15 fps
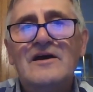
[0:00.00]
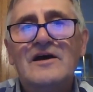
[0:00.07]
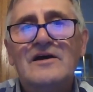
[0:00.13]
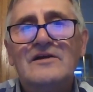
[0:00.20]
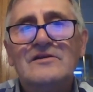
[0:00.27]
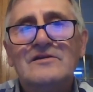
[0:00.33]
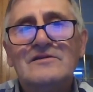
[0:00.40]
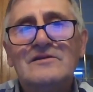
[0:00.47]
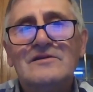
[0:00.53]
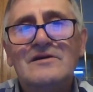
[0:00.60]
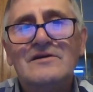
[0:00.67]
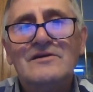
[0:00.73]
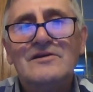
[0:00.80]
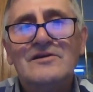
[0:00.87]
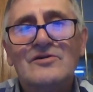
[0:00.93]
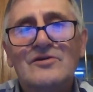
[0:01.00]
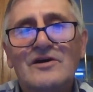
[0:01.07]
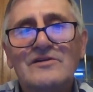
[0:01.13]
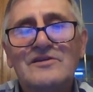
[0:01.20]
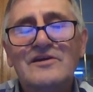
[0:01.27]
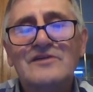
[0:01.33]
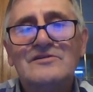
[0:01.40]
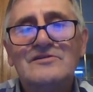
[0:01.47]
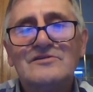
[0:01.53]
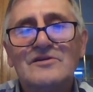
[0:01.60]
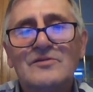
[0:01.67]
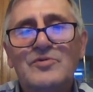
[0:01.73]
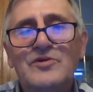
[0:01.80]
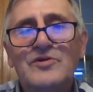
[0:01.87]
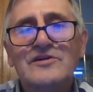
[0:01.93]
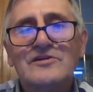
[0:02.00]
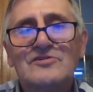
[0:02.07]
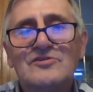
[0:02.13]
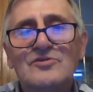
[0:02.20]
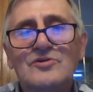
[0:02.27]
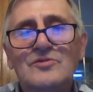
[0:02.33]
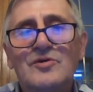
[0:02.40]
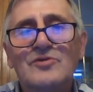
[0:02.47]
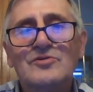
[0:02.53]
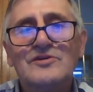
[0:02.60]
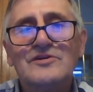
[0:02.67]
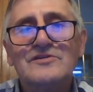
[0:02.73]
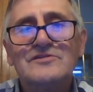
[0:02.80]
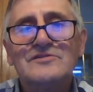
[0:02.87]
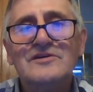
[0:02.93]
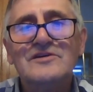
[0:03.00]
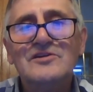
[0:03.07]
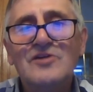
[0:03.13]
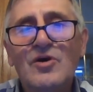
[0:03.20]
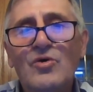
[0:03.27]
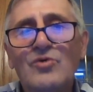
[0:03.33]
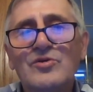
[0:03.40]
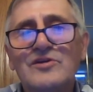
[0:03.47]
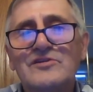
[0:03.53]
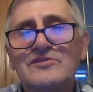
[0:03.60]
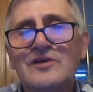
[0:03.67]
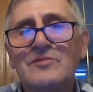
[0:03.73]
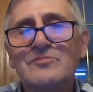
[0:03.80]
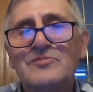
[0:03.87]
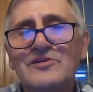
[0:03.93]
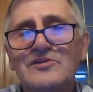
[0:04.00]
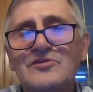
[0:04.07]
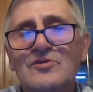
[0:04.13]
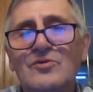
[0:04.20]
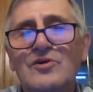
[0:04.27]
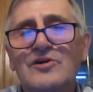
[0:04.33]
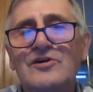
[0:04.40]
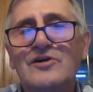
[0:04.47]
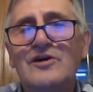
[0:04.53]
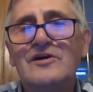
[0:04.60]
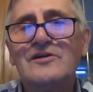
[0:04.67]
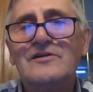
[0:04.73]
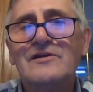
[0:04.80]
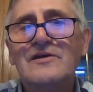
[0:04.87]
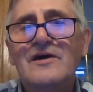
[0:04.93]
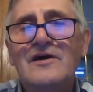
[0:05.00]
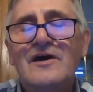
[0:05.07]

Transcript: And, you know, our teachers are pretty astute about this. They know that something's going on.